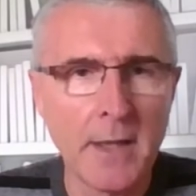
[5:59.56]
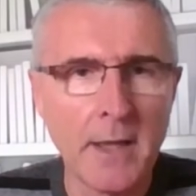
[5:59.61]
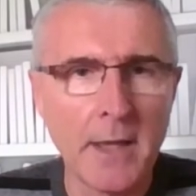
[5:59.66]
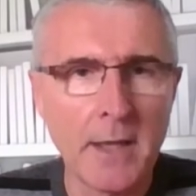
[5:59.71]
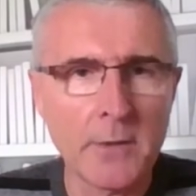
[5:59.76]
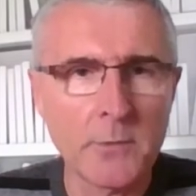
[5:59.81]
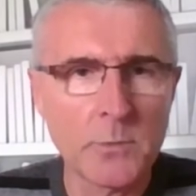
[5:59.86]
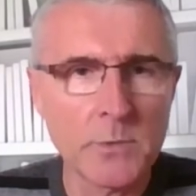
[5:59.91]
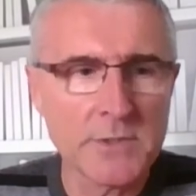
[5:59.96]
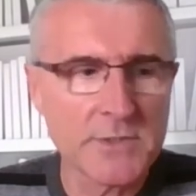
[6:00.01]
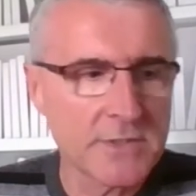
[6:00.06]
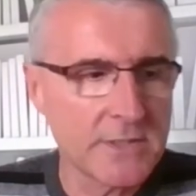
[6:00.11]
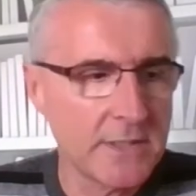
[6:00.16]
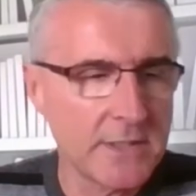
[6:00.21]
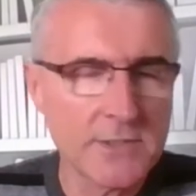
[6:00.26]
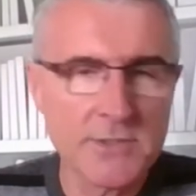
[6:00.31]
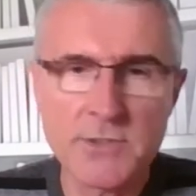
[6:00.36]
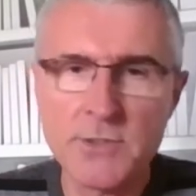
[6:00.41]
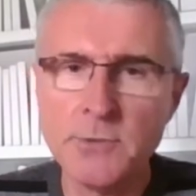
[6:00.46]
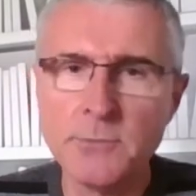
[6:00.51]
and we'll see you
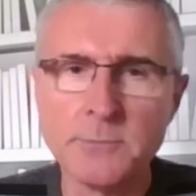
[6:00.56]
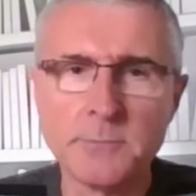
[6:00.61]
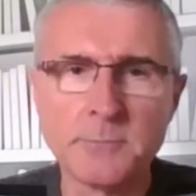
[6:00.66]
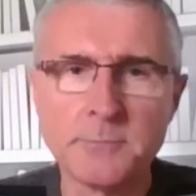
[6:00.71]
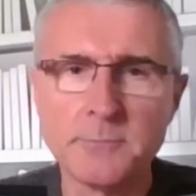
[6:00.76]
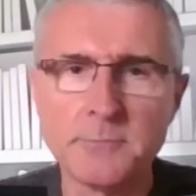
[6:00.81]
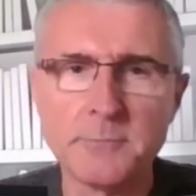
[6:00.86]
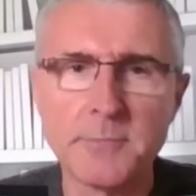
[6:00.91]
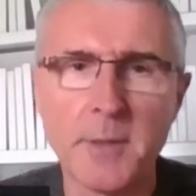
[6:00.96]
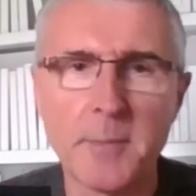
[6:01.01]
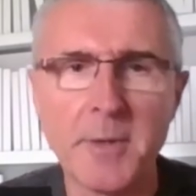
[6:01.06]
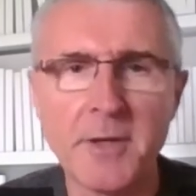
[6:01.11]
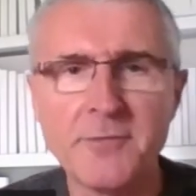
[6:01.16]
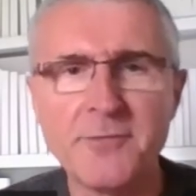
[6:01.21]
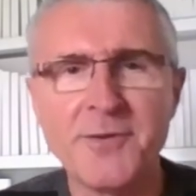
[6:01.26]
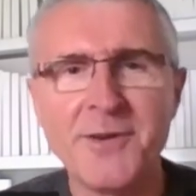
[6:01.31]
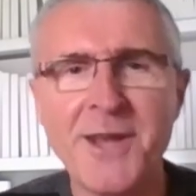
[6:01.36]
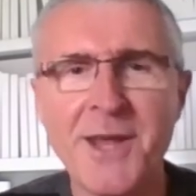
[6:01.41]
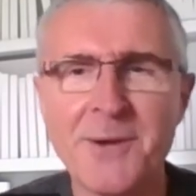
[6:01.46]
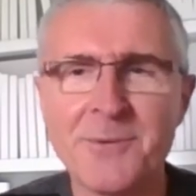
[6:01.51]
soon. Bye bye
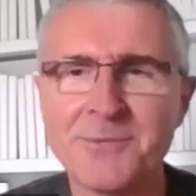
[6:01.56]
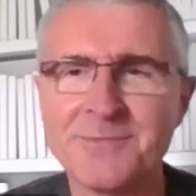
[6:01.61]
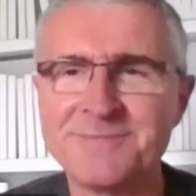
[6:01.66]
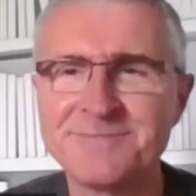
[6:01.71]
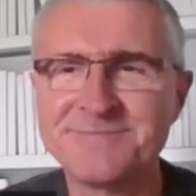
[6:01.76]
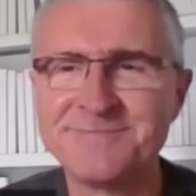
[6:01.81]
for now.